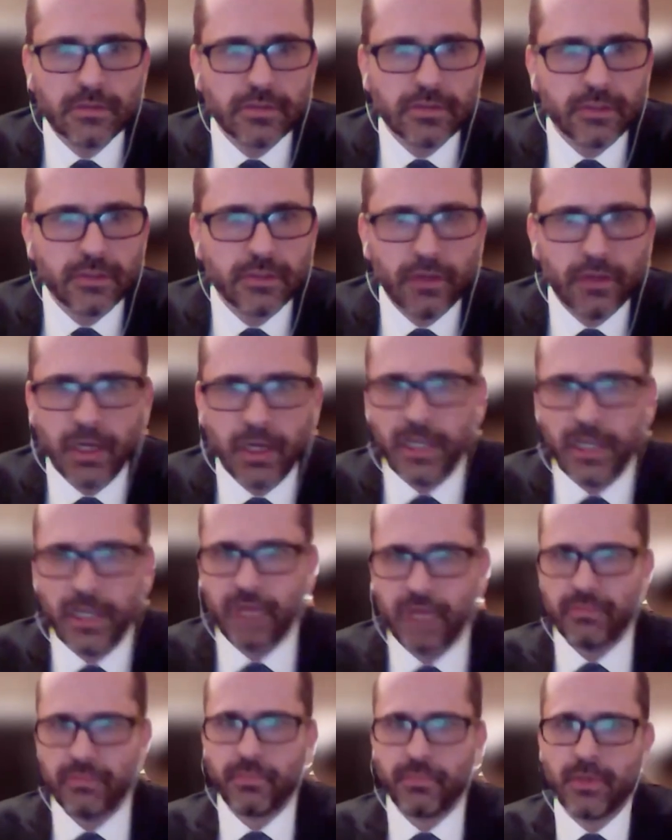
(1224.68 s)
So I
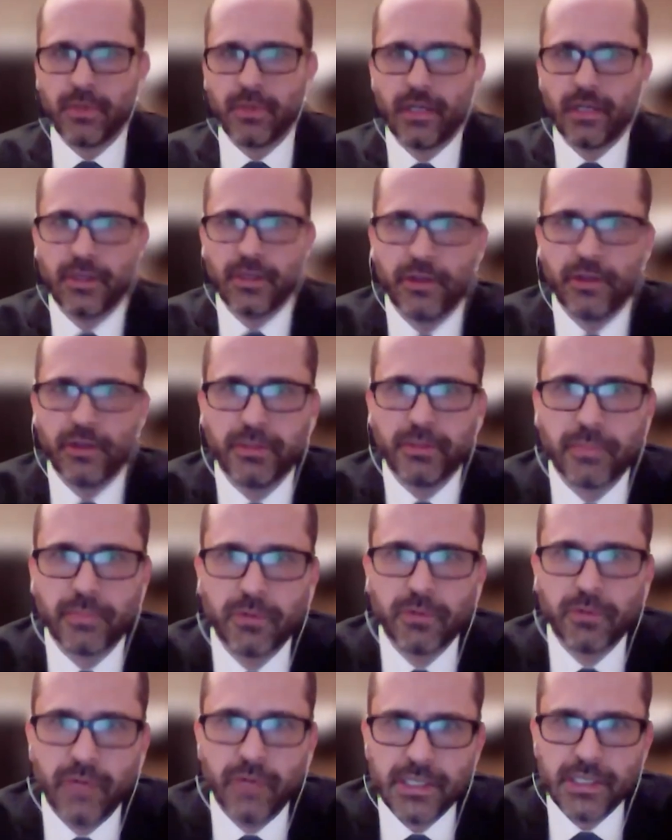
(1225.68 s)
have another
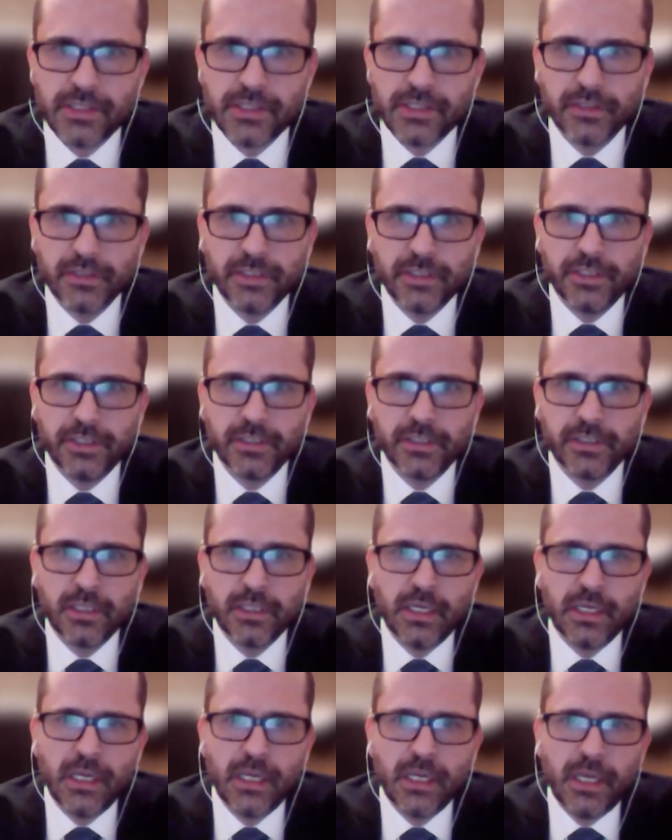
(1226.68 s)
question here.
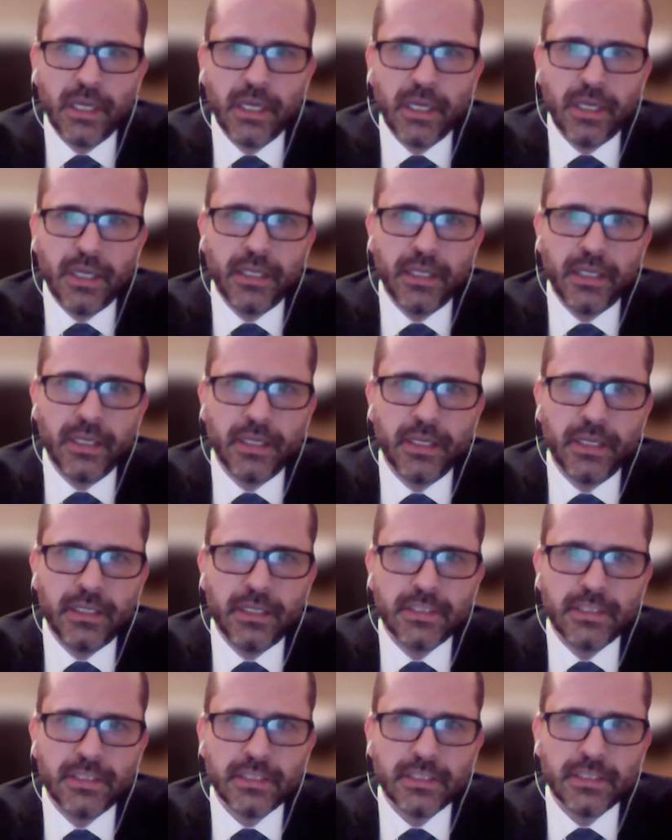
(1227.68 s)

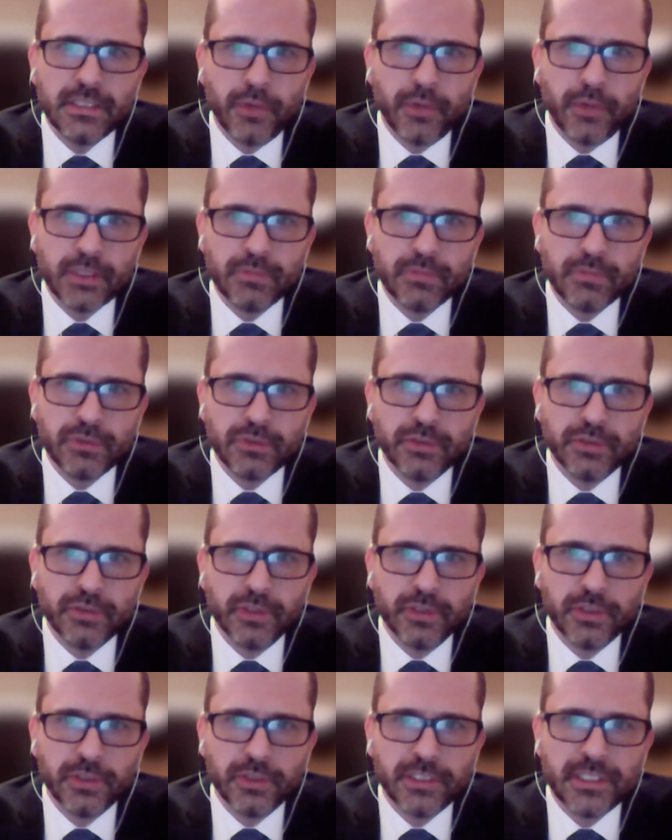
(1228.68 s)
Is it possible to
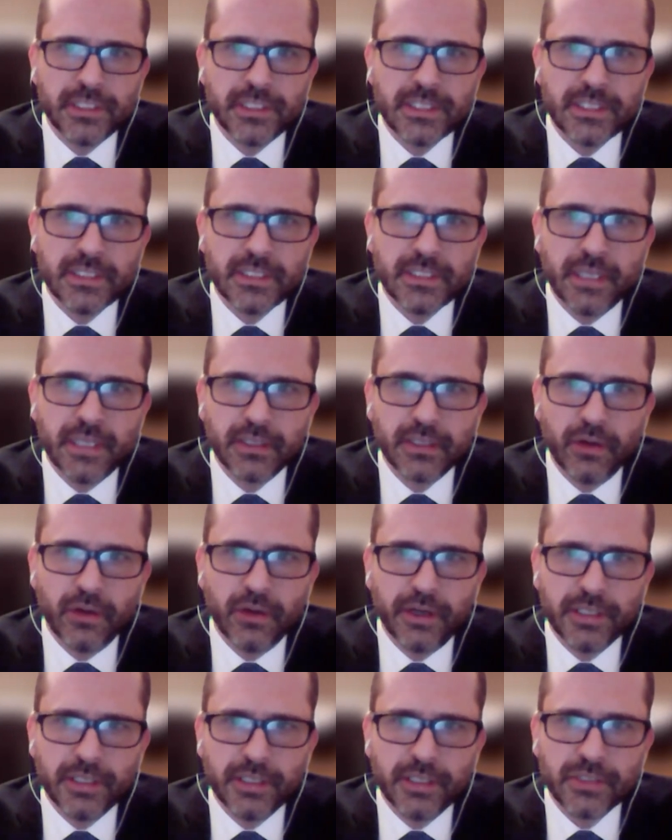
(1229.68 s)
notice that
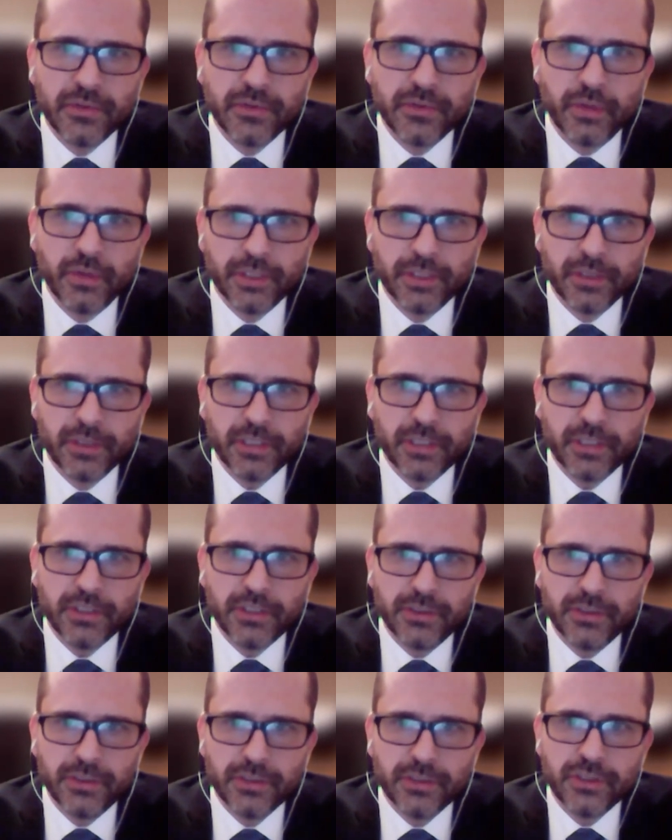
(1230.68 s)
lawyers who are not
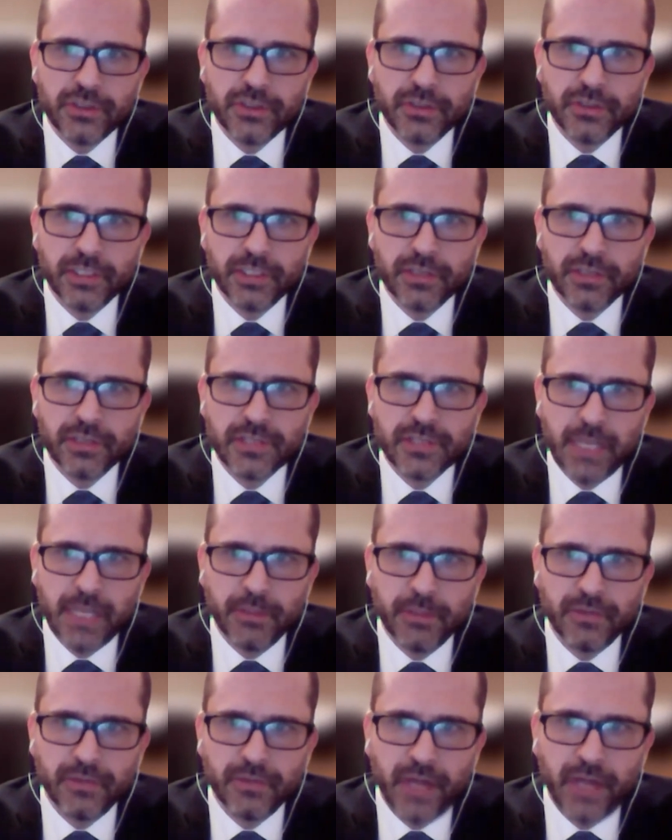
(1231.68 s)
used to the
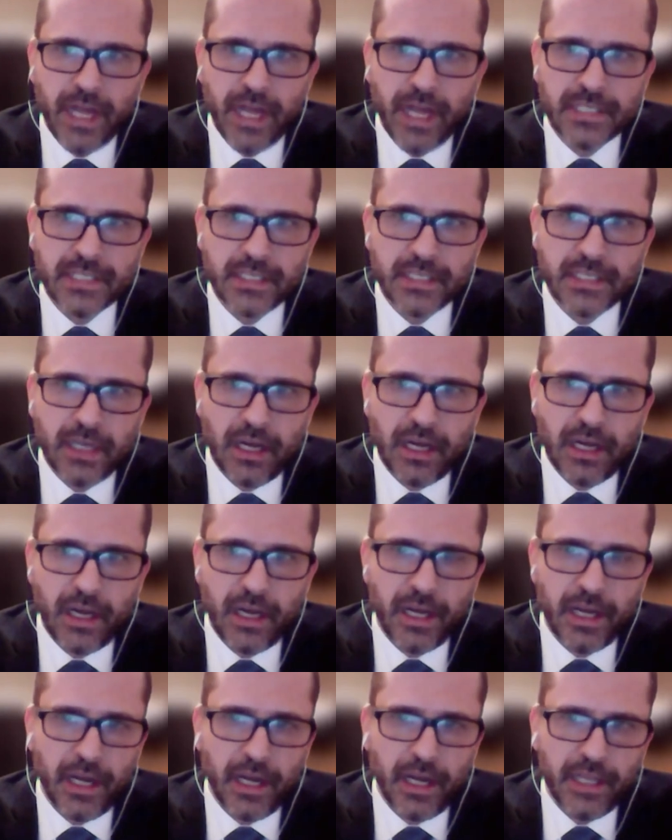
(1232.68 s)
concept of
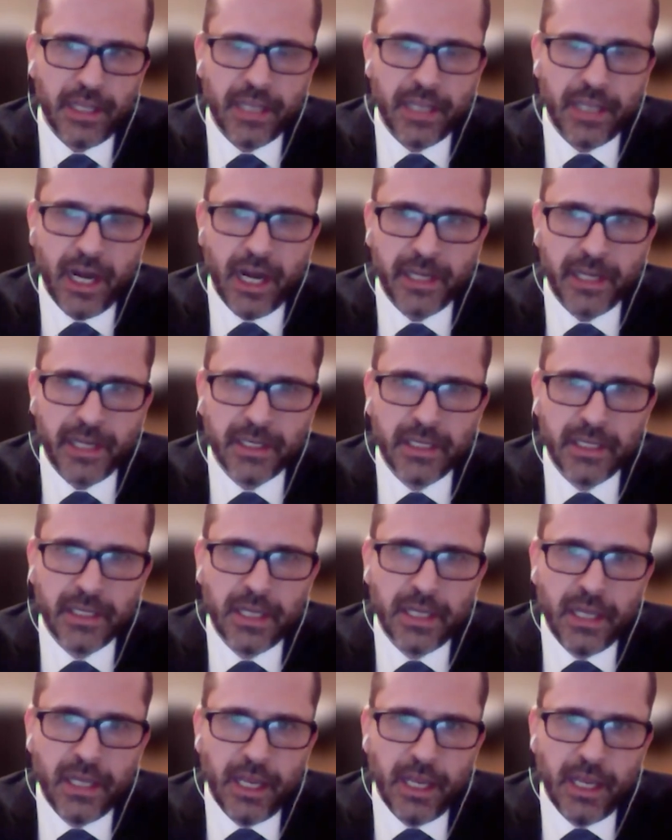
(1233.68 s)
AI
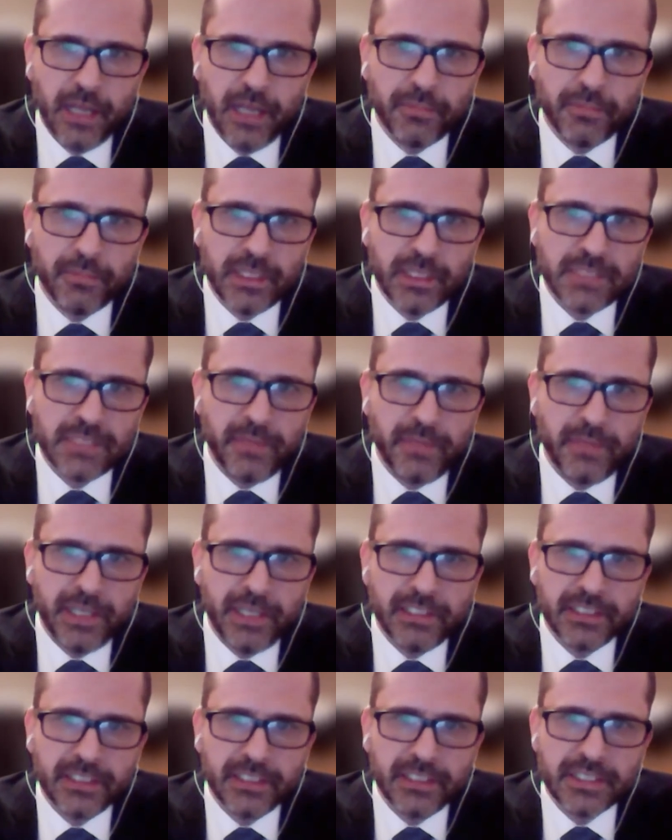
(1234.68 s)
and
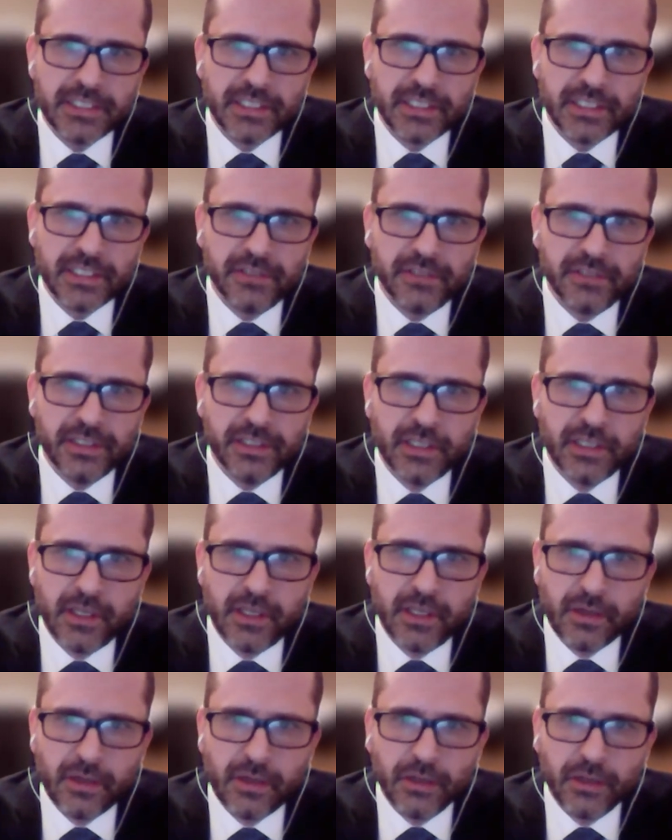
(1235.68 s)
participate in the survey
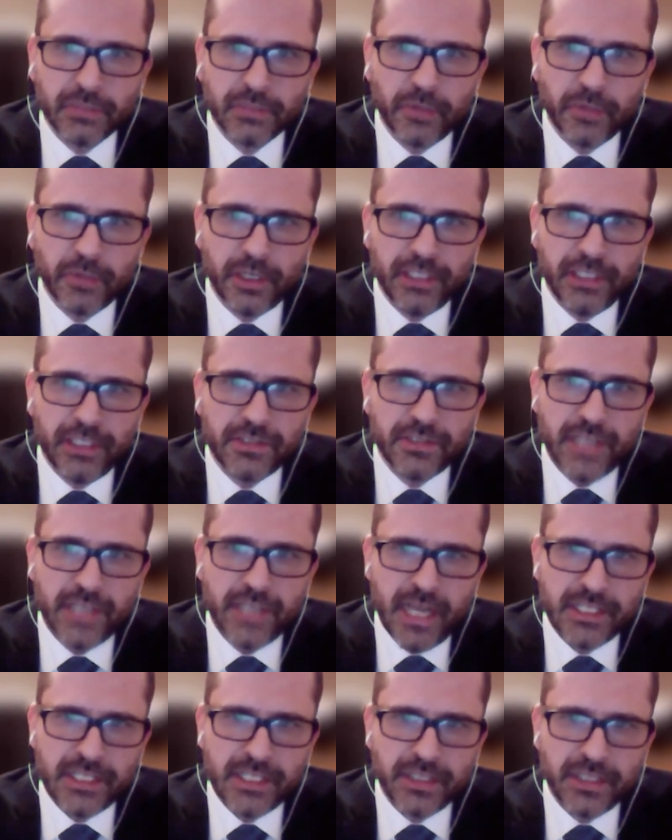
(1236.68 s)
got more
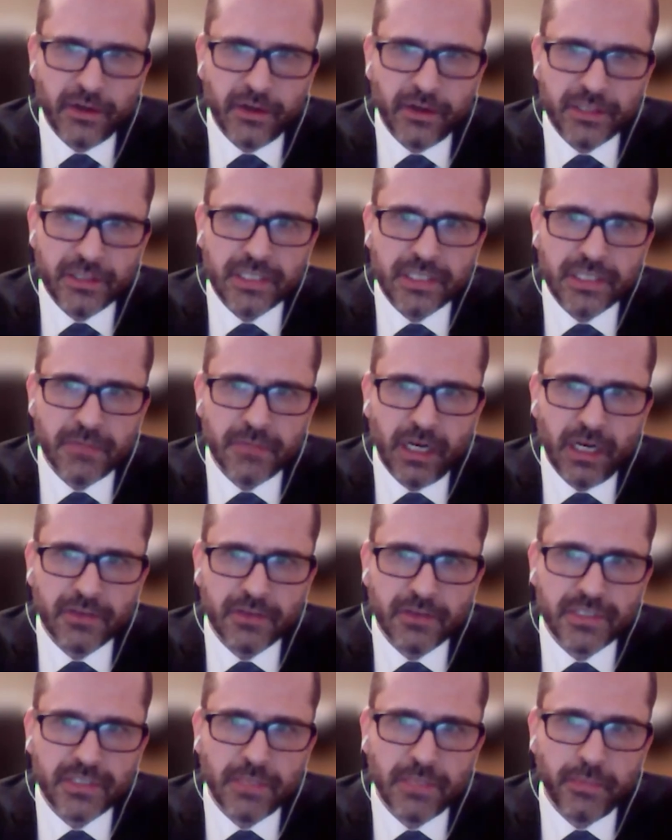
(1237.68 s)
enthusiastic or
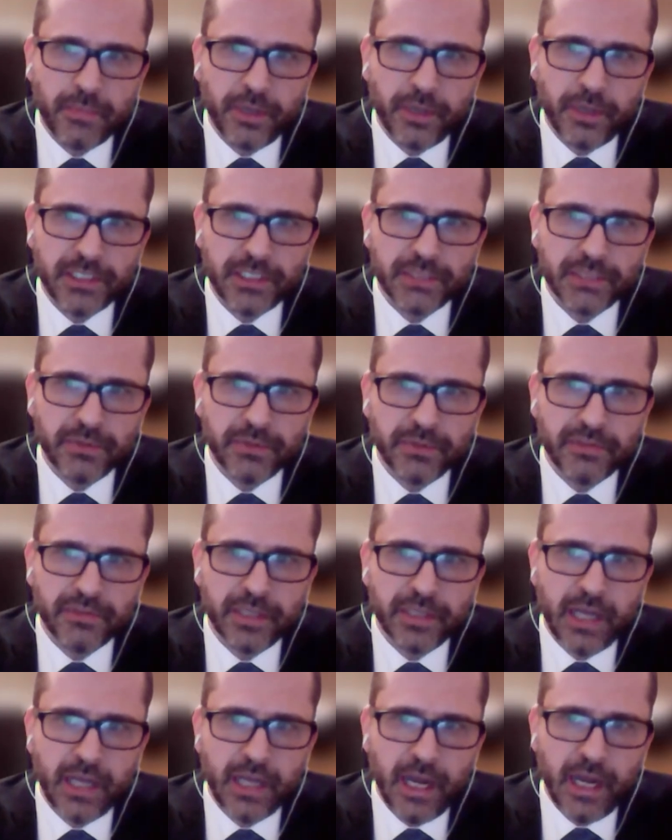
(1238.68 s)
somehow disappointed with
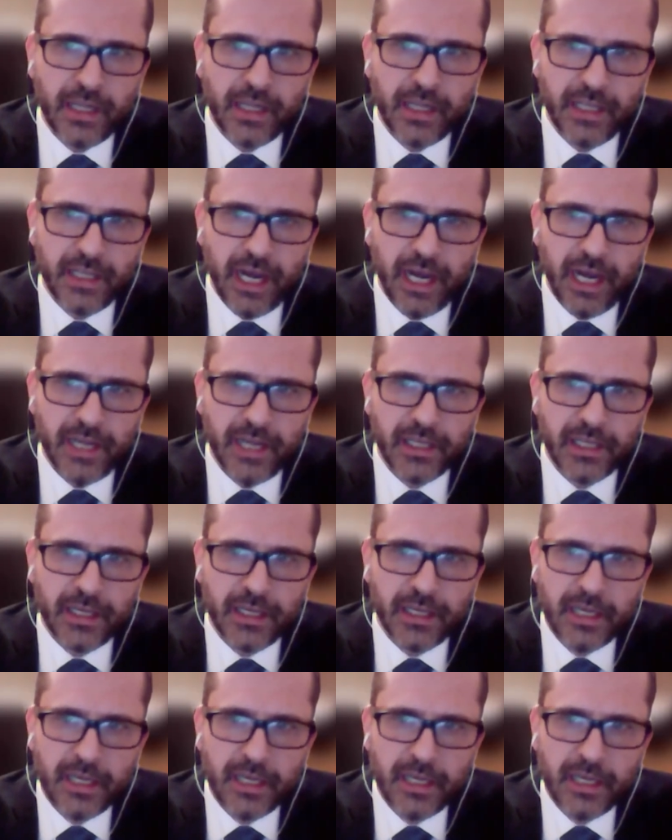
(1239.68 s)
AI